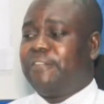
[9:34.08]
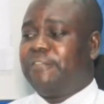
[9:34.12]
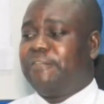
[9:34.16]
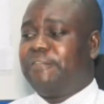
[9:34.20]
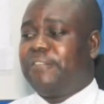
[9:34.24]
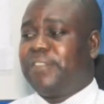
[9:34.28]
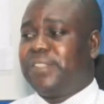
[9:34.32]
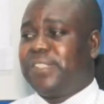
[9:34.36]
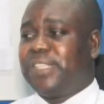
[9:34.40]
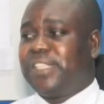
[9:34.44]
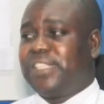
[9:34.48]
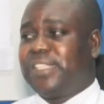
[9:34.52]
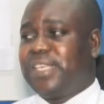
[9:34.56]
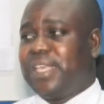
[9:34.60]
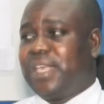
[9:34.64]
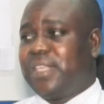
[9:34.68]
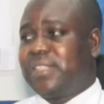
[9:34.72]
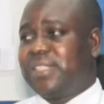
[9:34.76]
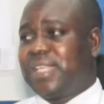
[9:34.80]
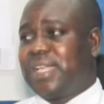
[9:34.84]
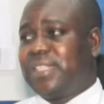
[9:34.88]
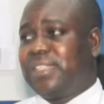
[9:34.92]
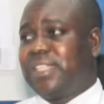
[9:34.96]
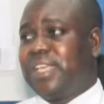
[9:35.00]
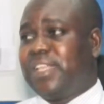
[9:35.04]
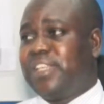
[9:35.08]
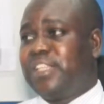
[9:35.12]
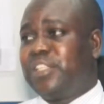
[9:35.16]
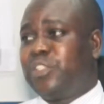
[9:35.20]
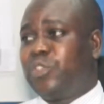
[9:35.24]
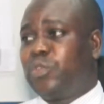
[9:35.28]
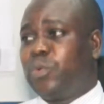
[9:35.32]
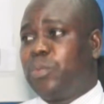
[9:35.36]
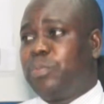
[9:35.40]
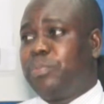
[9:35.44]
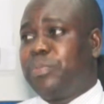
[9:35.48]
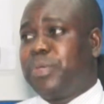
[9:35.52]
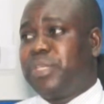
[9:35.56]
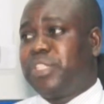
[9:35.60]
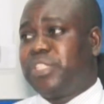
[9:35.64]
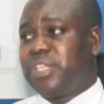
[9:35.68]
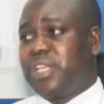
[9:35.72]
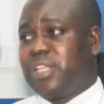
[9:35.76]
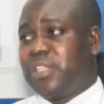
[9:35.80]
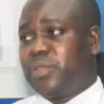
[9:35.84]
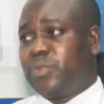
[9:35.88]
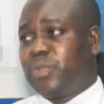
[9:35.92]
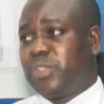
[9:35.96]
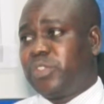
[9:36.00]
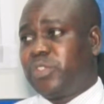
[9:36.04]
physicians attending to
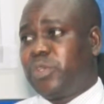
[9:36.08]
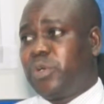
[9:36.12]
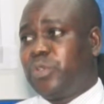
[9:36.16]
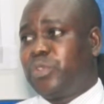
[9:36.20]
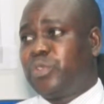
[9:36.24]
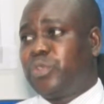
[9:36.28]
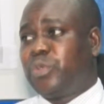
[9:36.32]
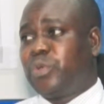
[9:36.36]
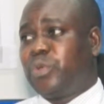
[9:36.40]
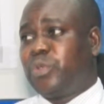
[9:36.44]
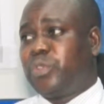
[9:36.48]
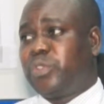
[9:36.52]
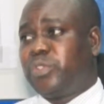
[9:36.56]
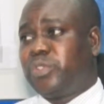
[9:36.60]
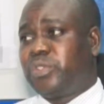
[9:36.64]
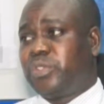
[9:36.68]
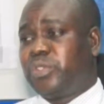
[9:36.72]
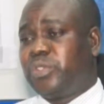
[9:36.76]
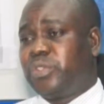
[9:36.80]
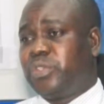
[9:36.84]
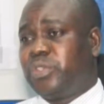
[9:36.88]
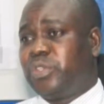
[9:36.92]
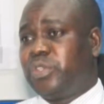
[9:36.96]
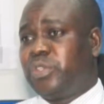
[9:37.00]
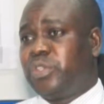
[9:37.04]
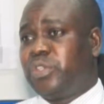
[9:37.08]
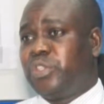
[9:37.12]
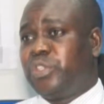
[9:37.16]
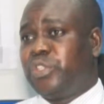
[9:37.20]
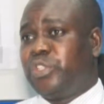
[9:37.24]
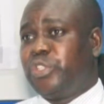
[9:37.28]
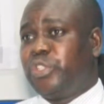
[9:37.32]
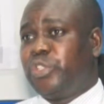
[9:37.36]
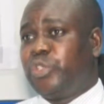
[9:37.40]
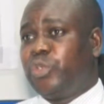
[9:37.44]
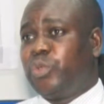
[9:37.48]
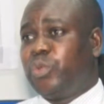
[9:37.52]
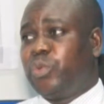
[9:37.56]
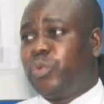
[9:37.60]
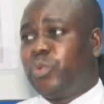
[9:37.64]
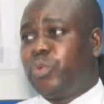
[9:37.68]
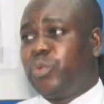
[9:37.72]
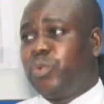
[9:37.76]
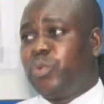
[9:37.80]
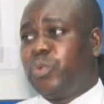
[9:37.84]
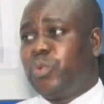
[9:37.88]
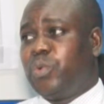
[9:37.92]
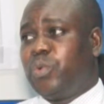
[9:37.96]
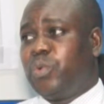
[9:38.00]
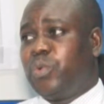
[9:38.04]
patients with sore throat
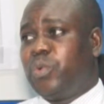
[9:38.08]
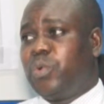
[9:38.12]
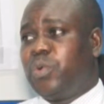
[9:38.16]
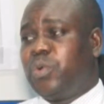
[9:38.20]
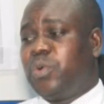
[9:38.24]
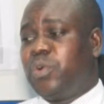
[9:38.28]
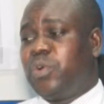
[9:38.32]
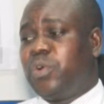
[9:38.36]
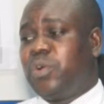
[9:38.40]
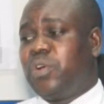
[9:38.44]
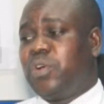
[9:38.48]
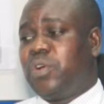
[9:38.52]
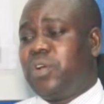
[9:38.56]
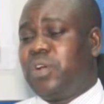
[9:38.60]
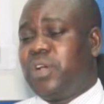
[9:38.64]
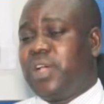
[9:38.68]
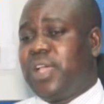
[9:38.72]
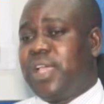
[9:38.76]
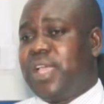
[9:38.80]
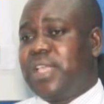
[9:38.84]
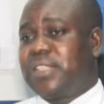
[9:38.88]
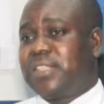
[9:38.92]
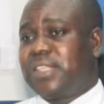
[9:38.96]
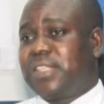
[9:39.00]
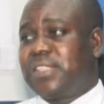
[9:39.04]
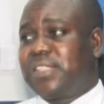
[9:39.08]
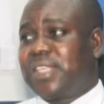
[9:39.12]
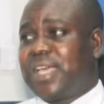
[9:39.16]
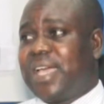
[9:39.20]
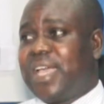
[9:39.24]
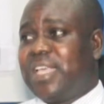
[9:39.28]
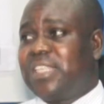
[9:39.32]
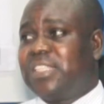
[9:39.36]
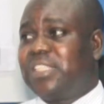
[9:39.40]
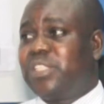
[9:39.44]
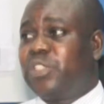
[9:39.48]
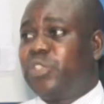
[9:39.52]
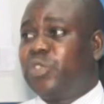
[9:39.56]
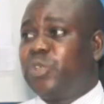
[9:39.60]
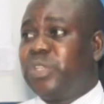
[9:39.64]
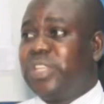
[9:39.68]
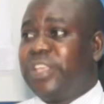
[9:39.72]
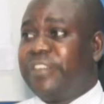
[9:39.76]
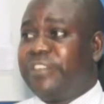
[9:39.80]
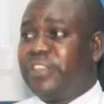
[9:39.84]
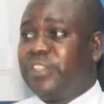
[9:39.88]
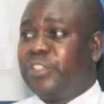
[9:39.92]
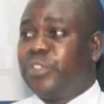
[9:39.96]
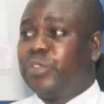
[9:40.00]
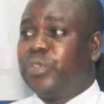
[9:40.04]
should exercise
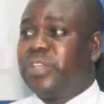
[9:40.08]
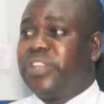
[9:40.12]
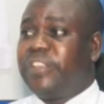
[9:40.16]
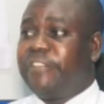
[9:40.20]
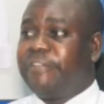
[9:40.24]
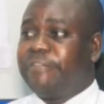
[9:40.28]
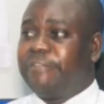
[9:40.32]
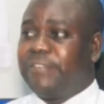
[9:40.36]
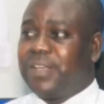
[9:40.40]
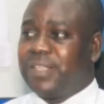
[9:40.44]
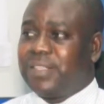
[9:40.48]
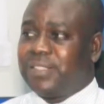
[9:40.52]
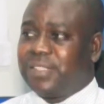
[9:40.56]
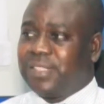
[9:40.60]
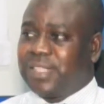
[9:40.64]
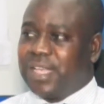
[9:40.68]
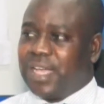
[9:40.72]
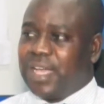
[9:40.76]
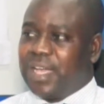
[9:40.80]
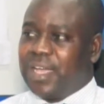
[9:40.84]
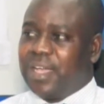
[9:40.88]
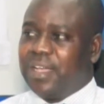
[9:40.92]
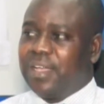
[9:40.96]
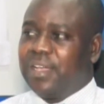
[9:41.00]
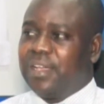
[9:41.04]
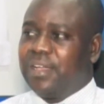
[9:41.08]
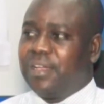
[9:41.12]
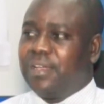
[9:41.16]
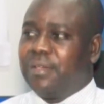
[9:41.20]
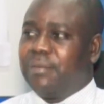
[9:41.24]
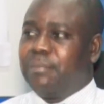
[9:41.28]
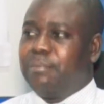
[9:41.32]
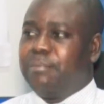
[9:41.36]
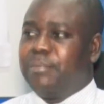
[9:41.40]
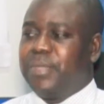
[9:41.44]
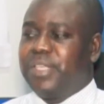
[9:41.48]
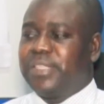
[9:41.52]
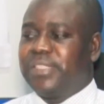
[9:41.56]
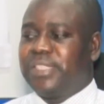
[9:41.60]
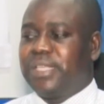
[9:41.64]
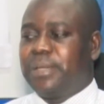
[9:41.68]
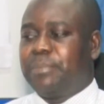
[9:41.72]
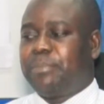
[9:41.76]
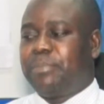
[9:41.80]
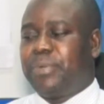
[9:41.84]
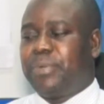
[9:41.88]
universal basic